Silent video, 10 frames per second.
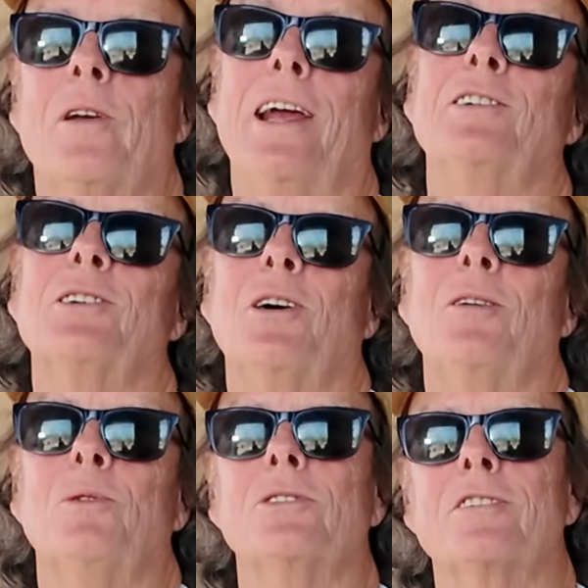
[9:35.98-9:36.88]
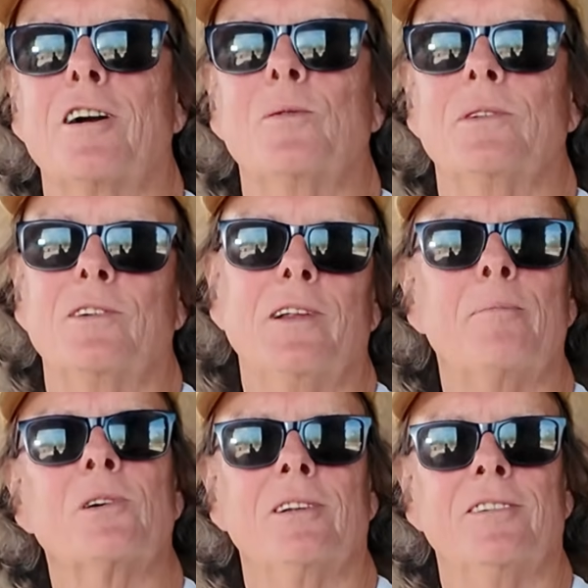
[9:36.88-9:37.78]
Okay, so we'll start with the
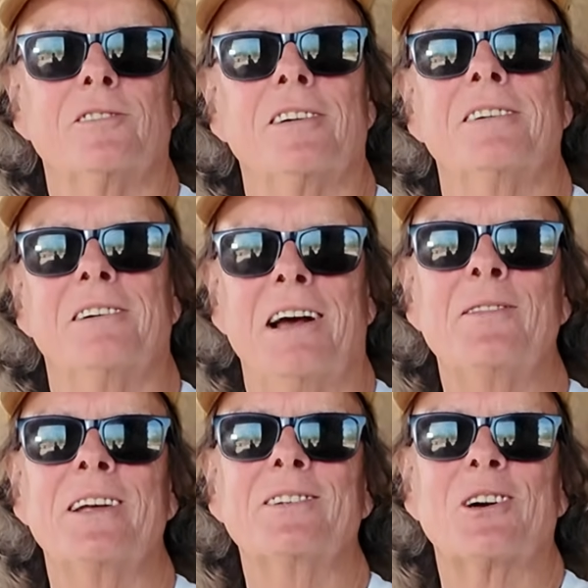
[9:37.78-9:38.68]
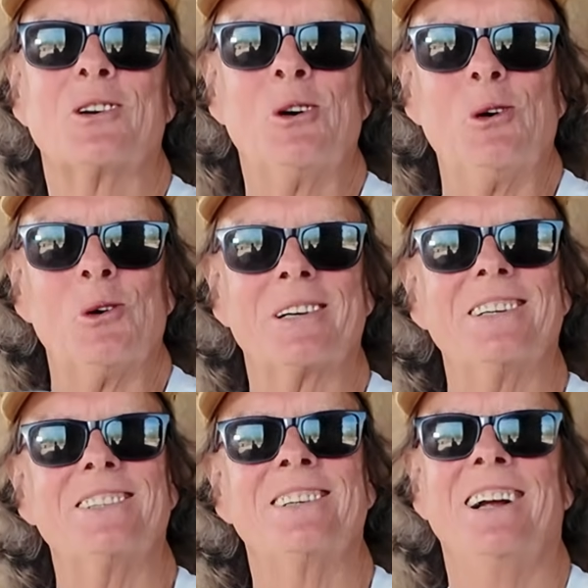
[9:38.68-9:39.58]
leopard lizard. I think they're cool
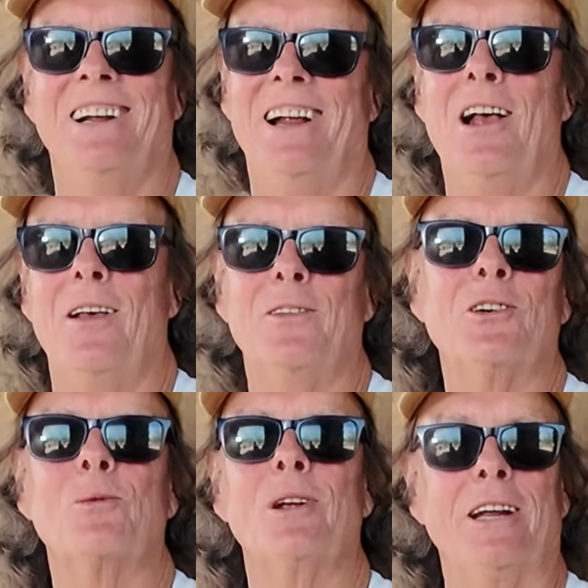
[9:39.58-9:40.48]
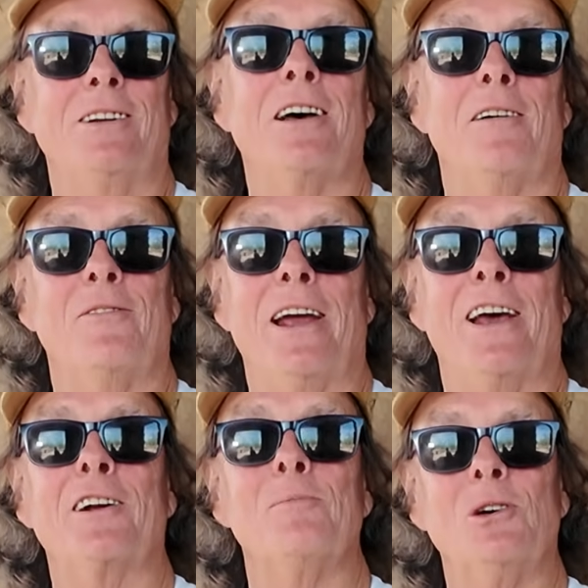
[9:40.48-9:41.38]
because they're really tough
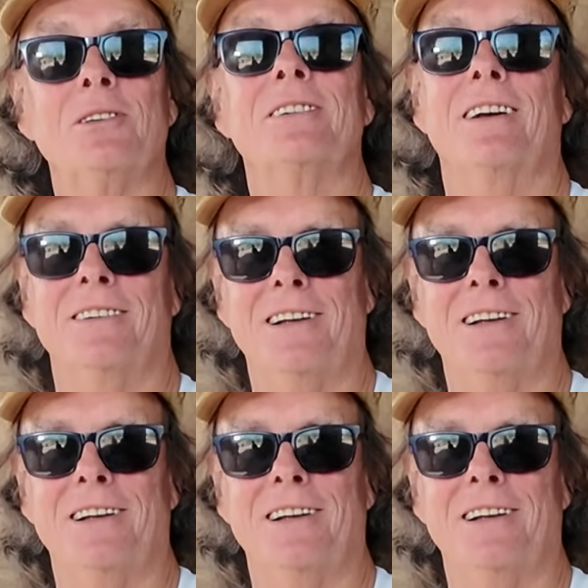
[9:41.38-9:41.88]
animals.